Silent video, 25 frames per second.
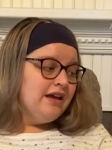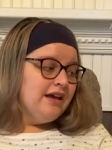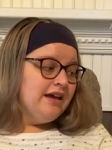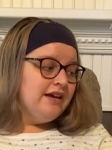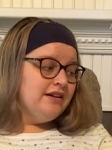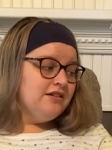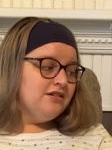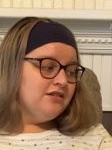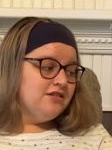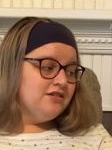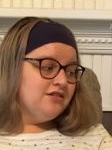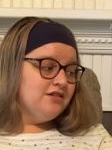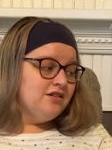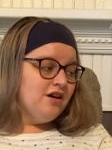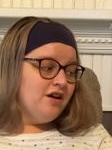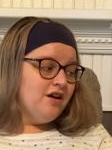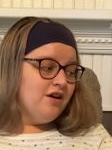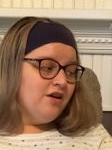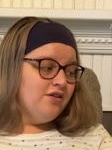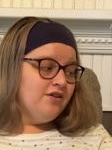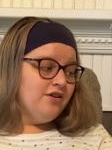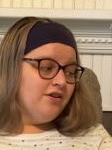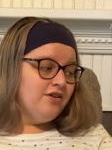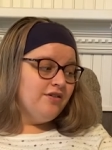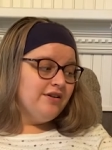And
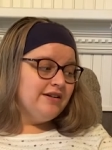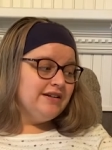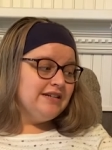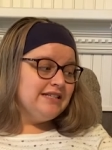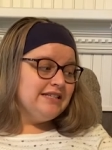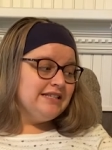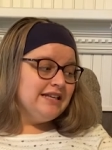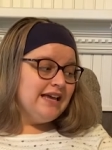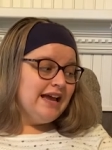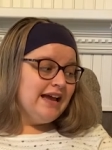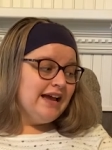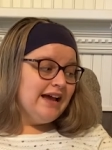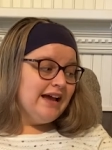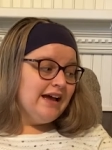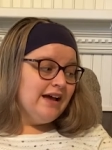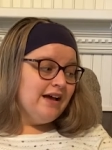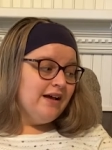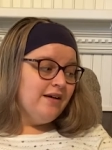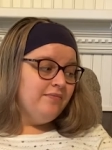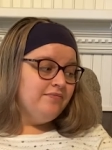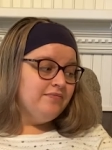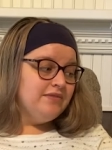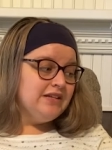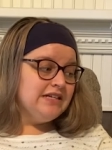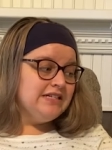so you're going to say,
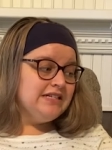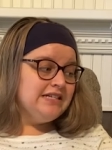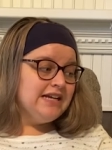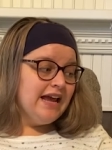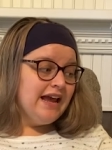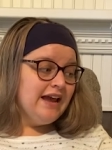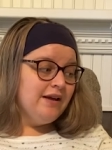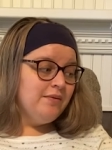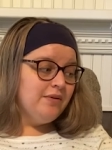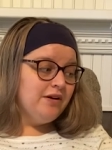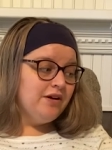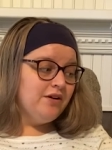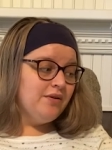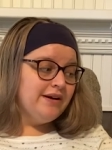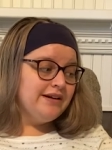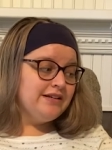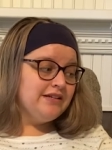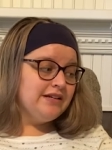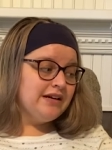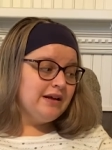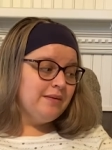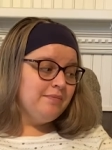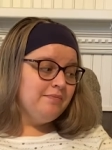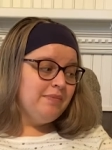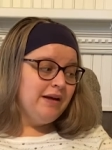um, today we're going
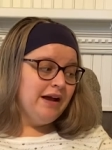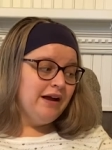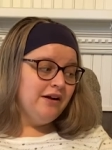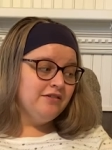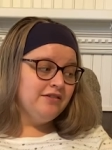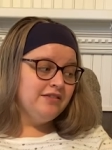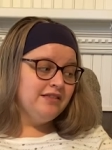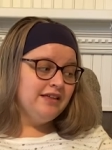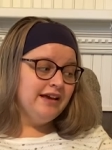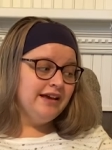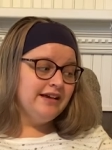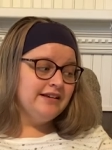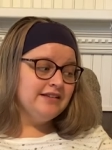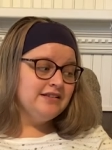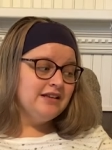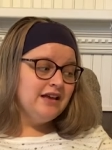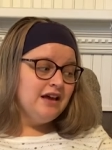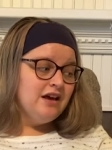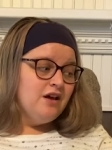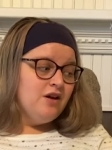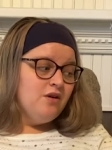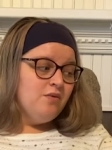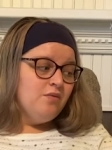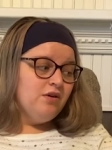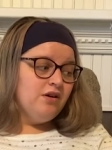to compare things.
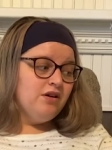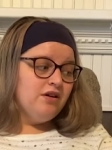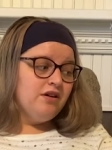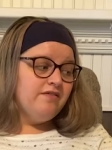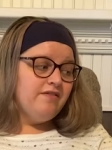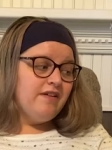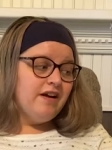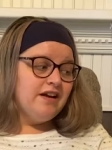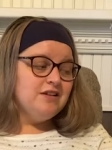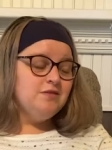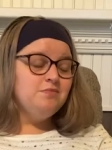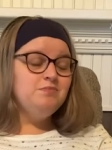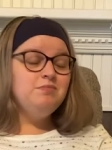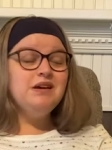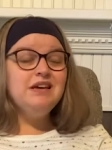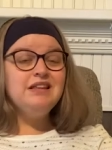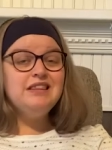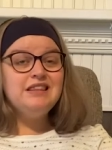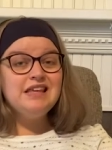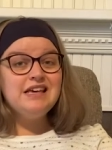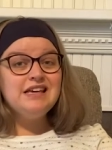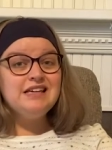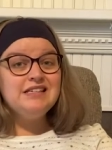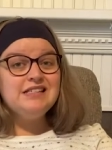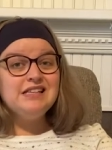We're going to find
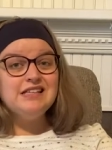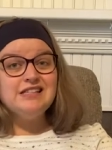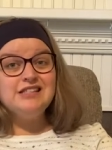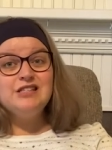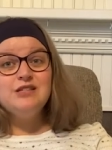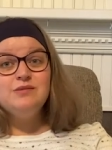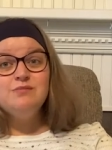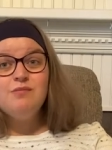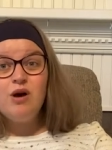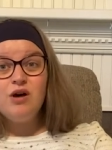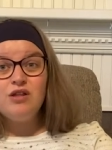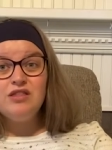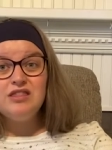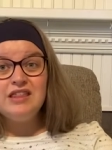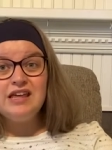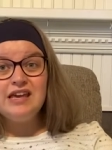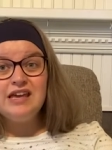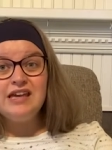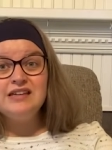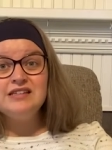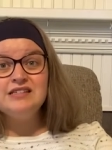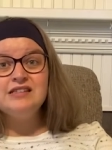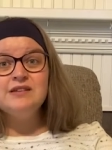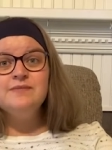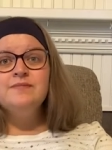big things and small
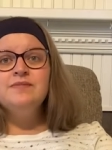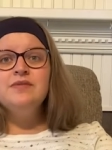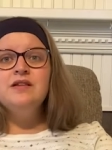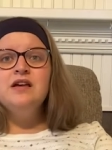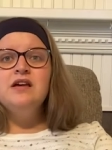things.